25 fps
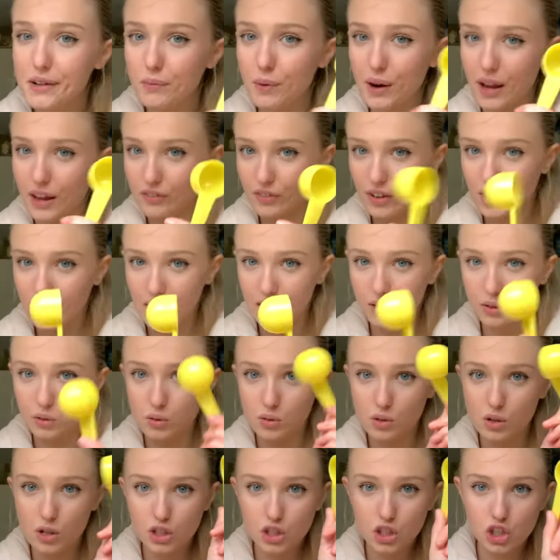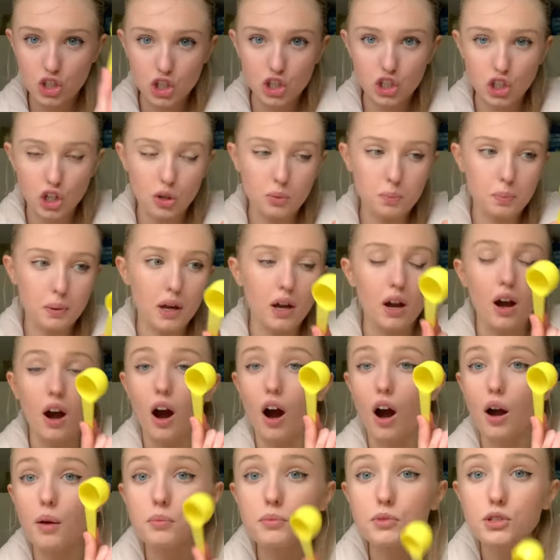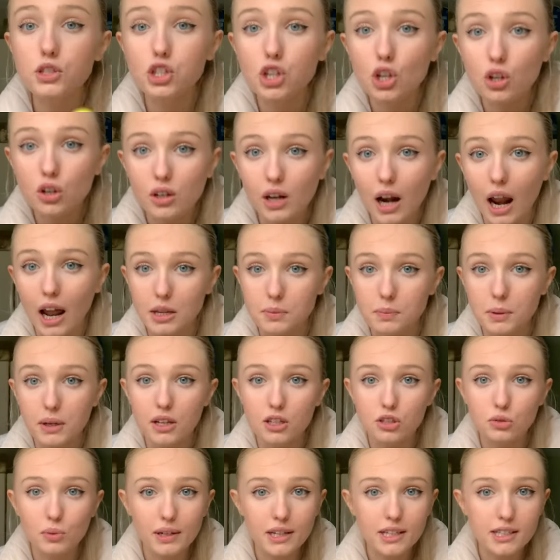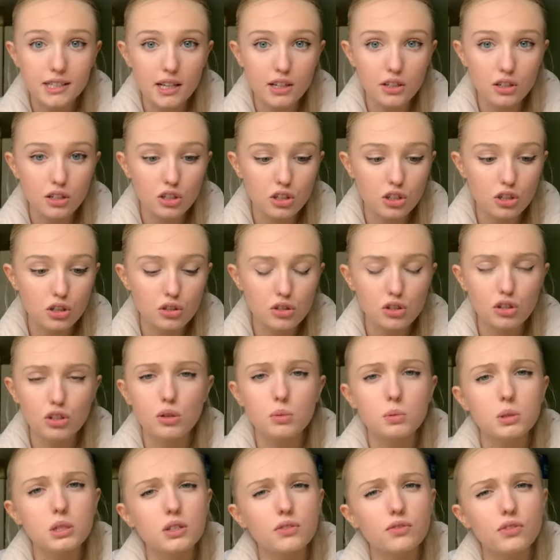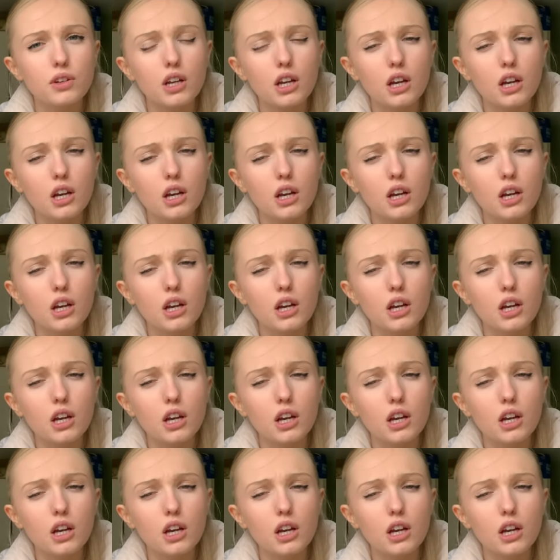with a little scoop. I'm so glad because when it said two scoops of